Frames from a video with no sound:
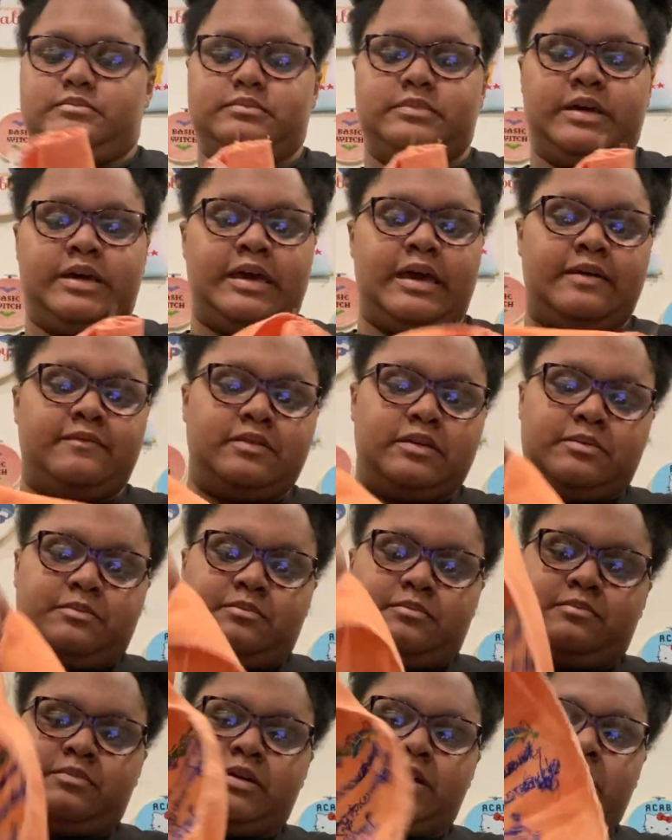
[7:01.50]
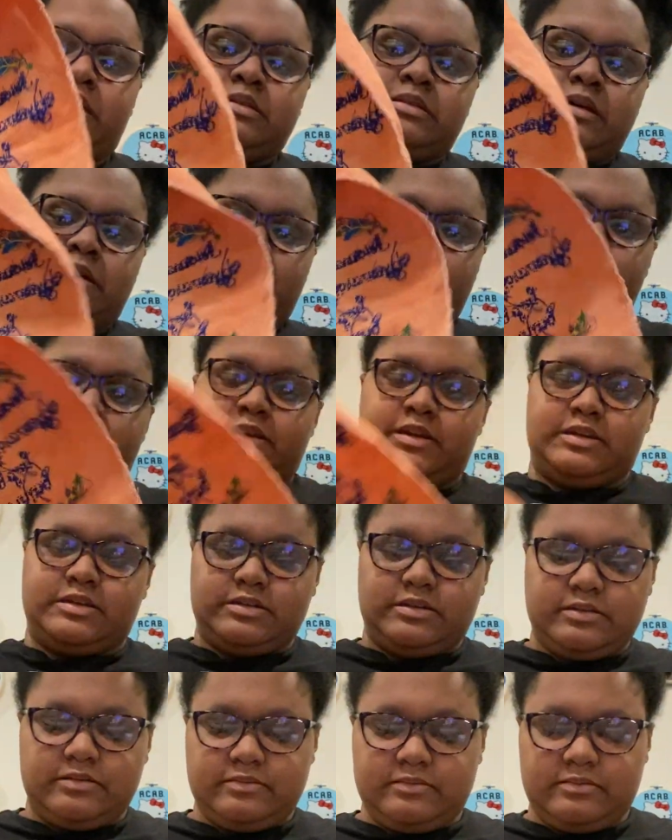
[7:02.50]
I have it, but it's not
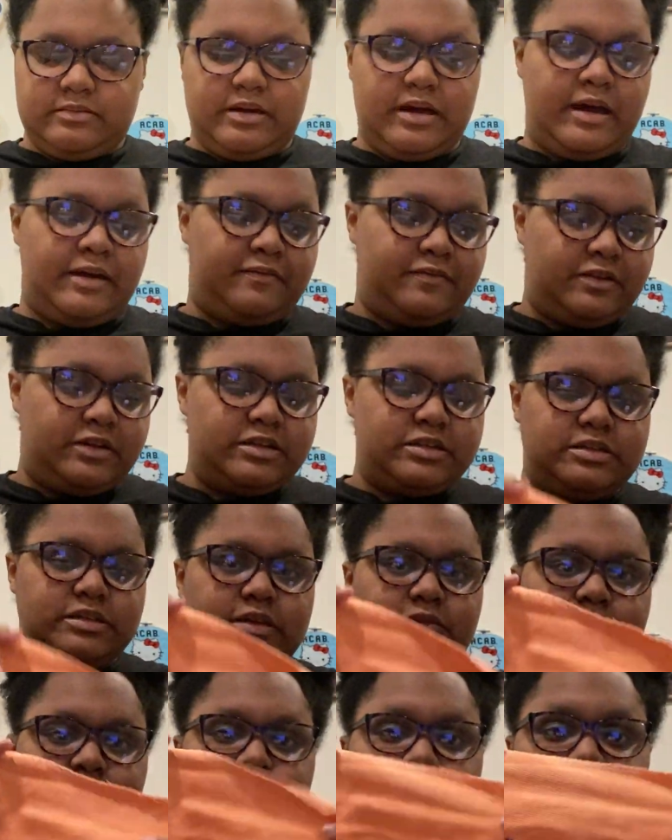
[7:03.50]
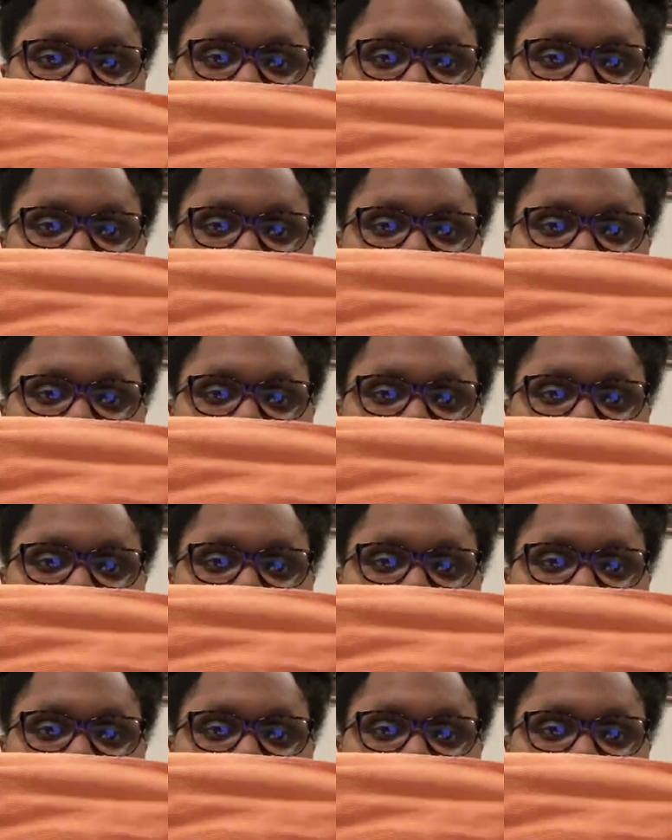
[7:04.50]
finished. I finished it for the